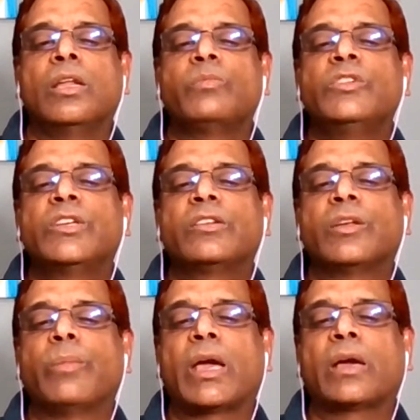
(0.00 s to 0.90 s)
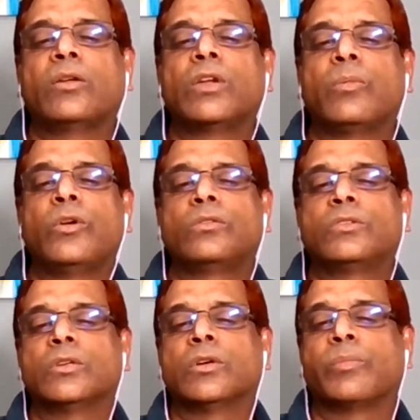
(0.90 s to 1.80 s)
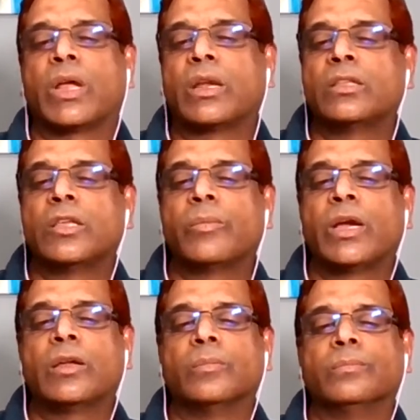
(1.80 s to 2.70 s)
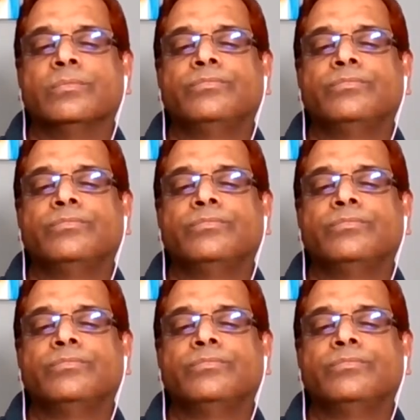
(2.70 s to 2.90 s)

Let me share some background about Pranahita Madam.